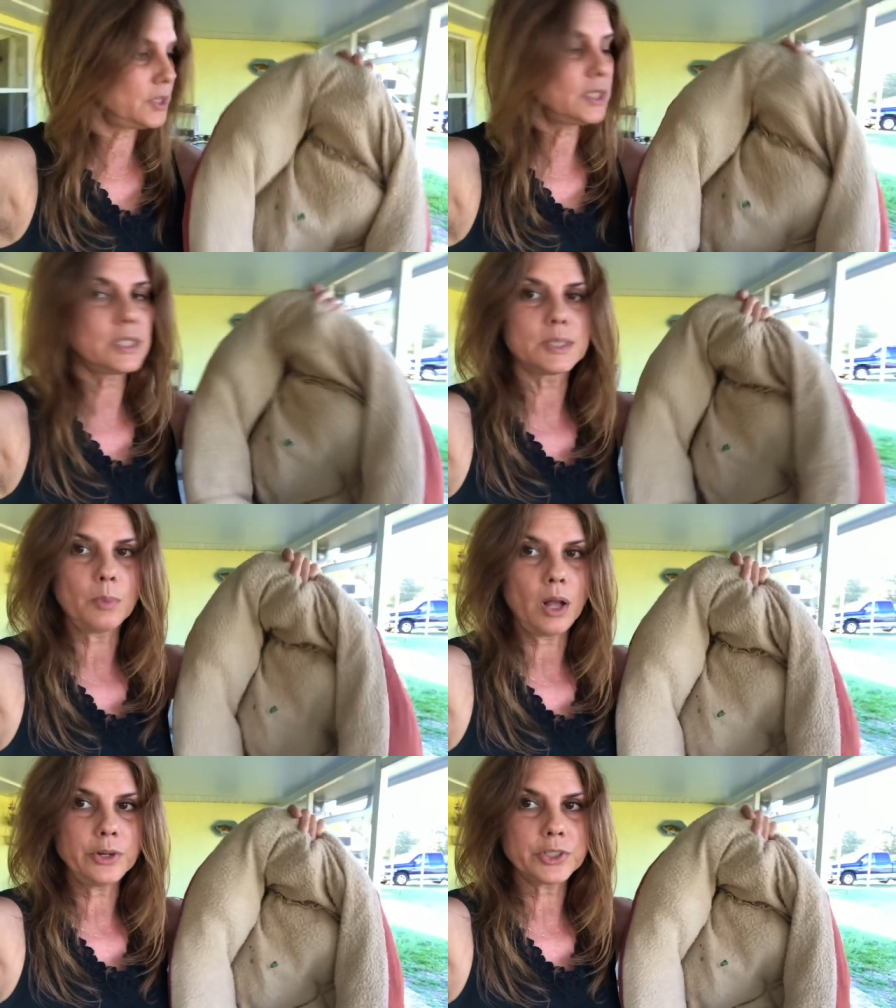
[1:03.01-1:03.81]
This is a
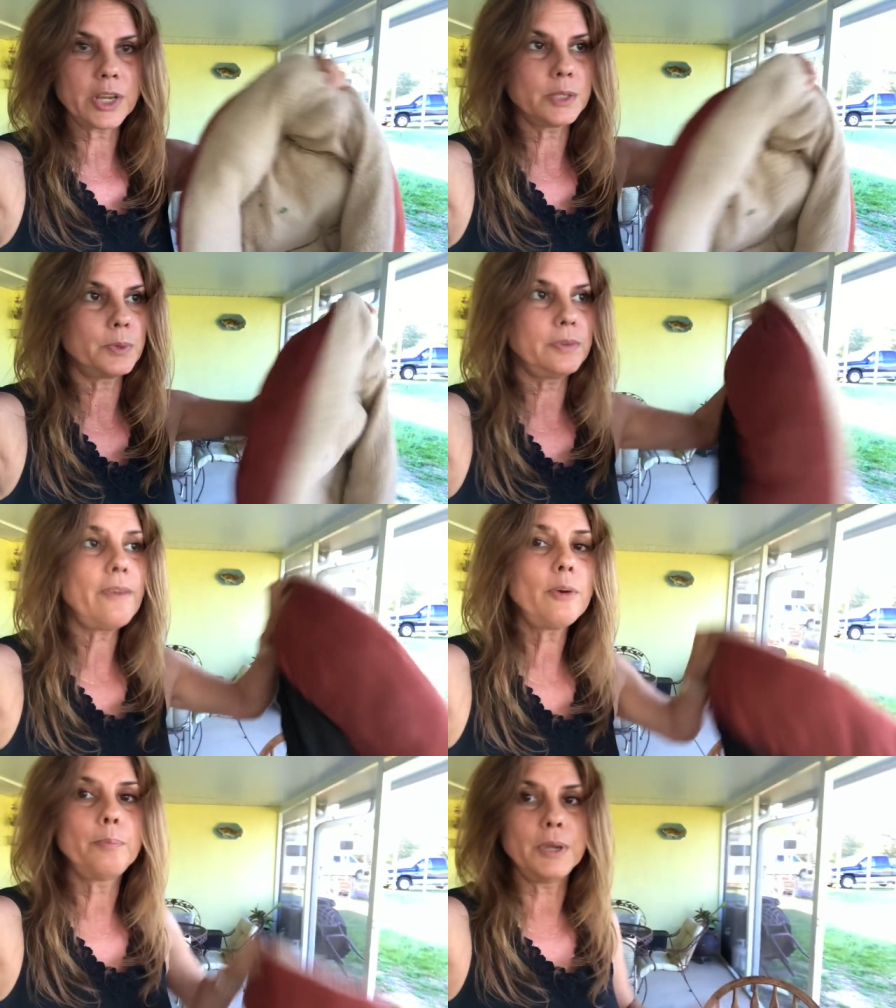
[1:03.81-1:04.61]
smaller size, but if you
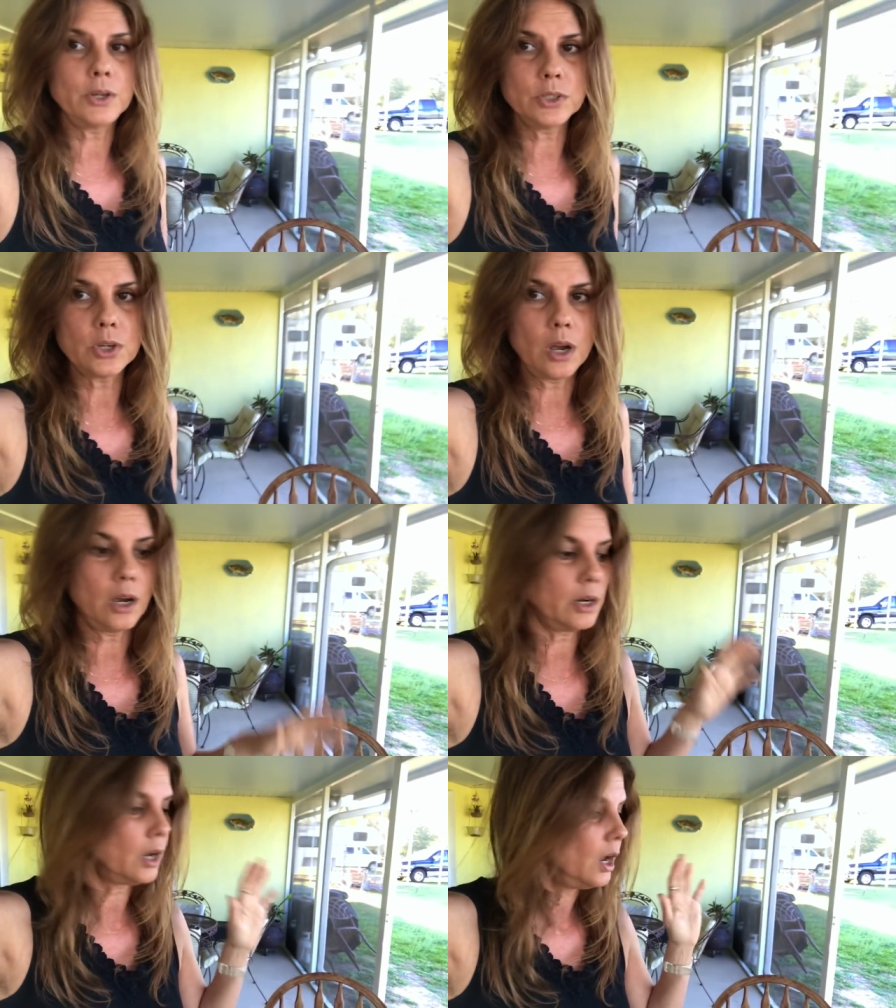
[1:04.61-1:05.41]
have a bigger
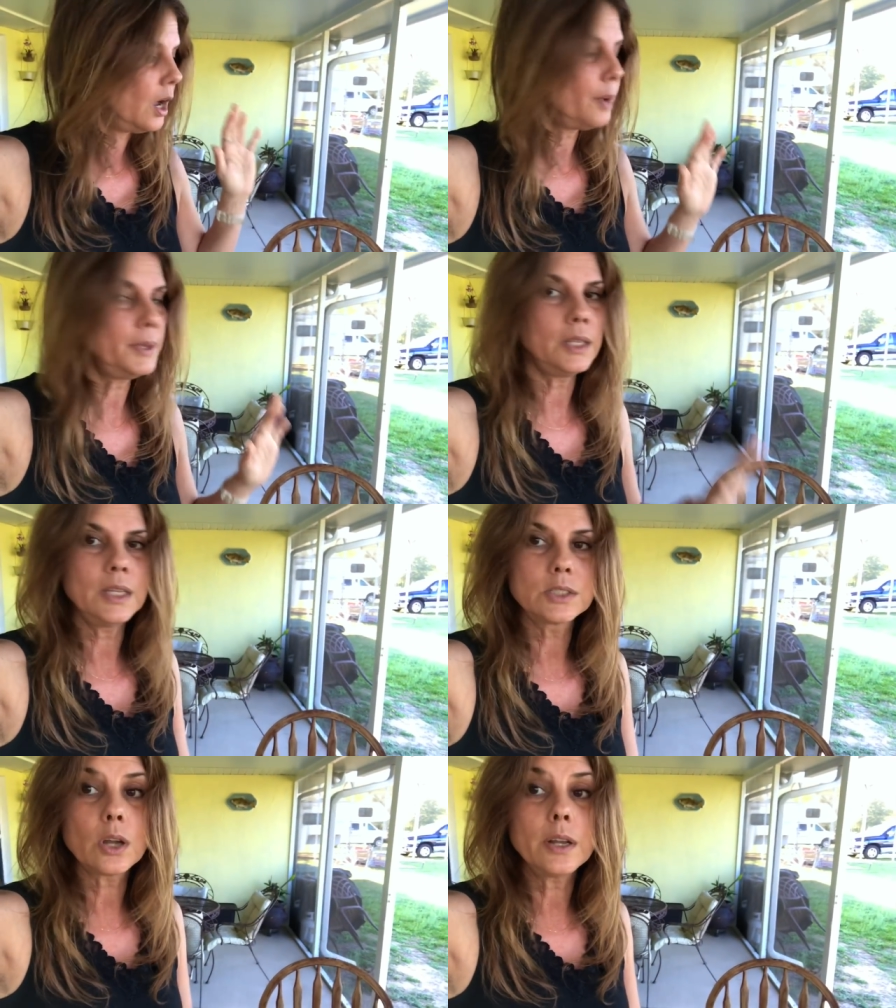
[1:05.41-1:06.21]
dog, I mean,
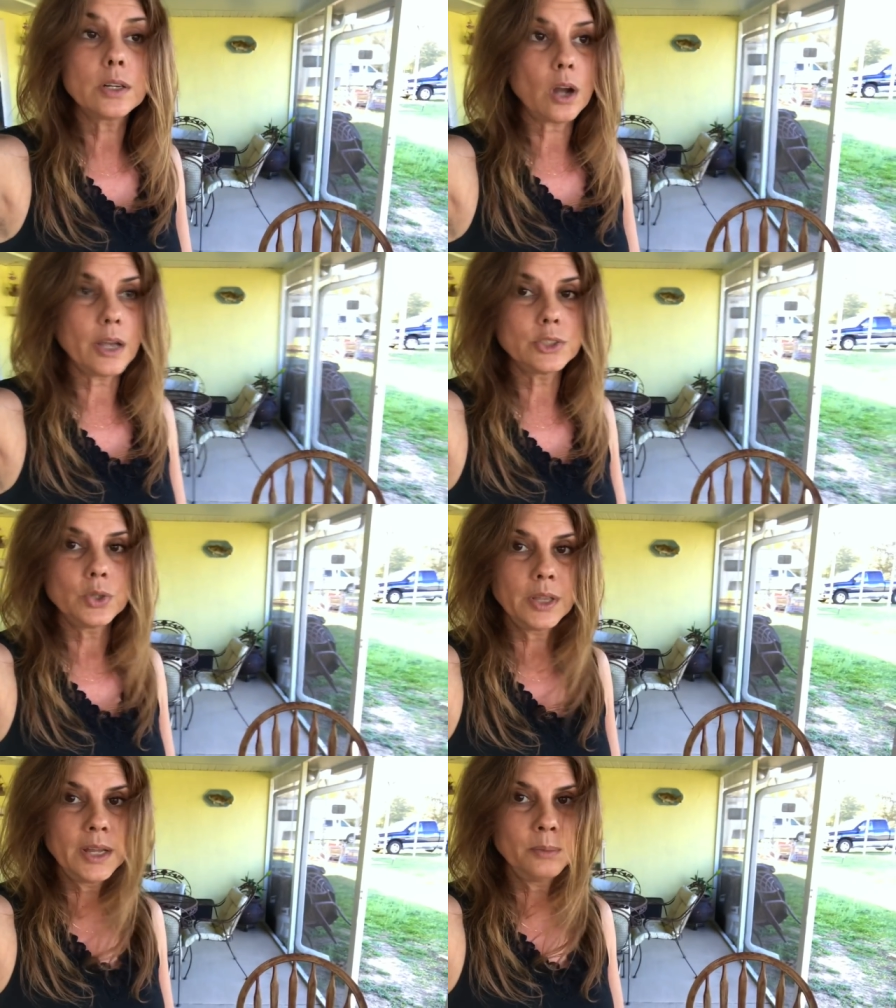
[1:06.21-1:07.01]
it's kind of costs
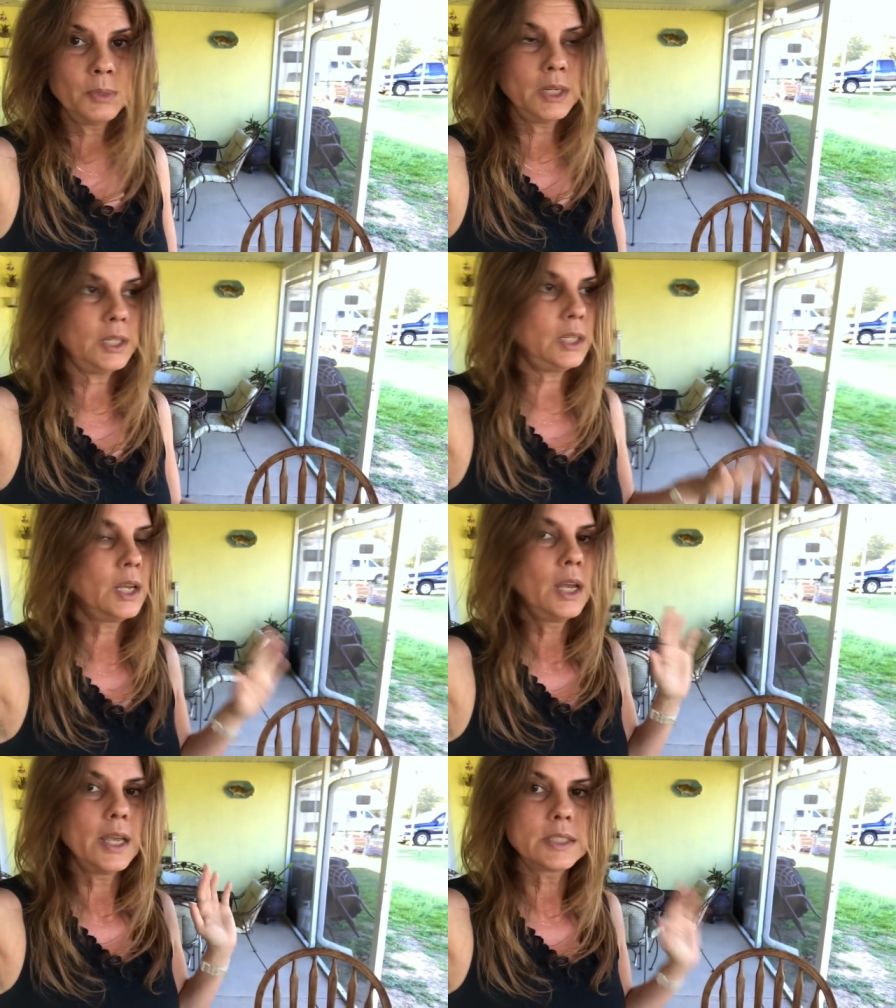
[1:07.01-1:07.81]
you a lot of money.
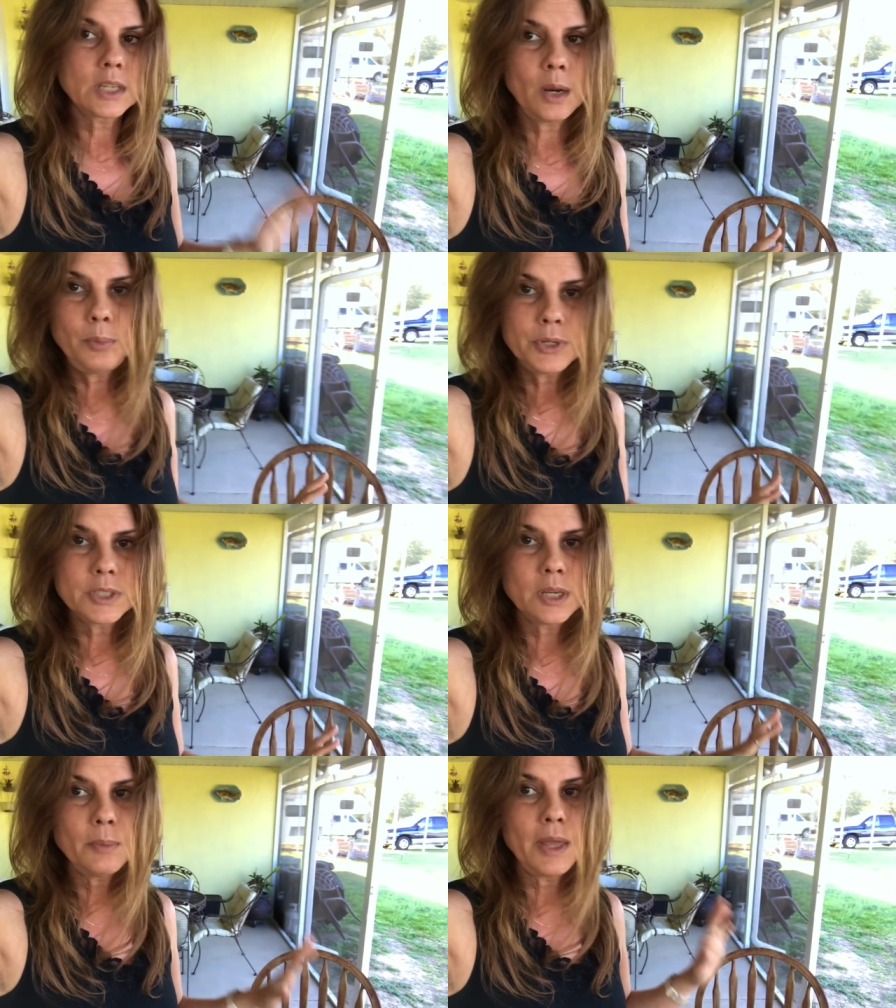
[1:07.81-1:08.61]
It's
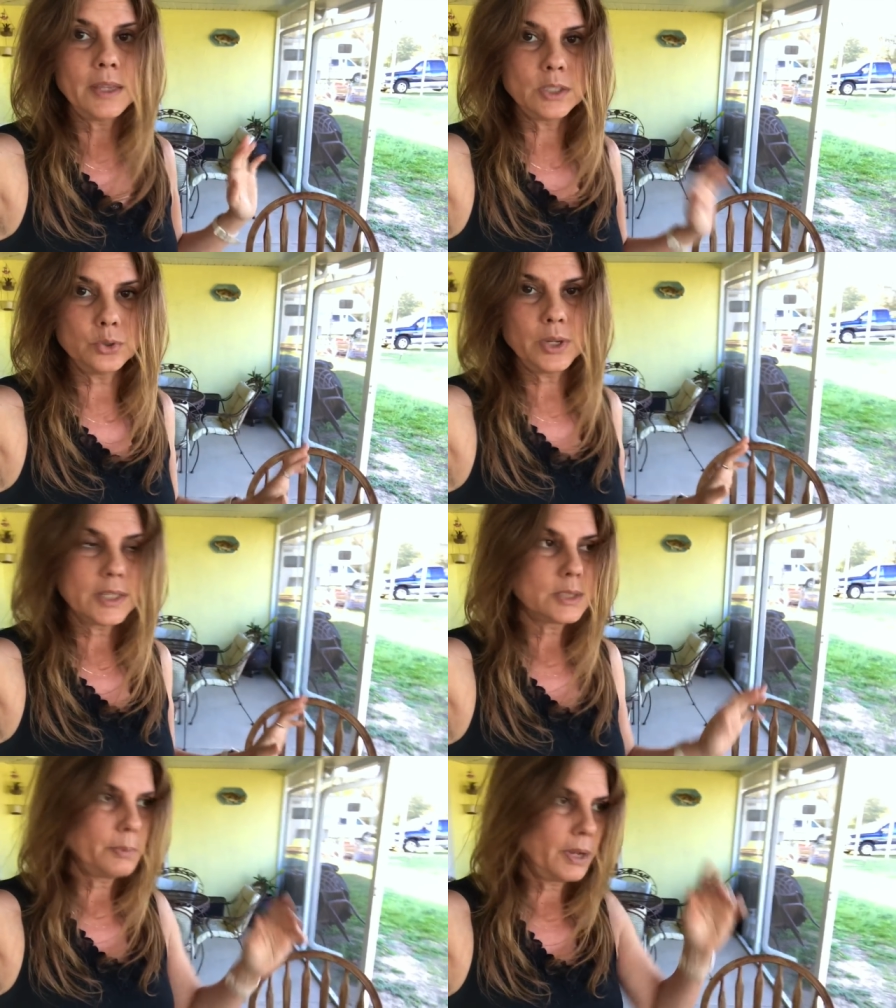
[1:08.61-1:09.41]
cumbersome and they do
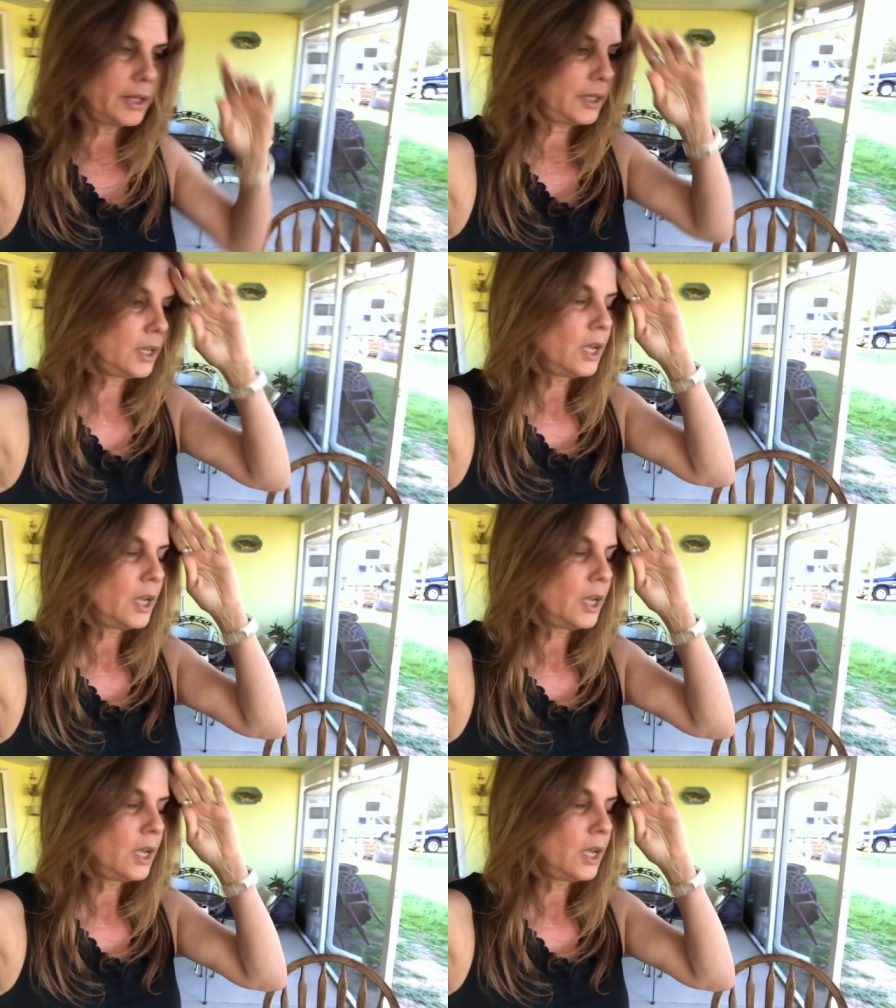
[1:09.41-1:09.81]
get smelly.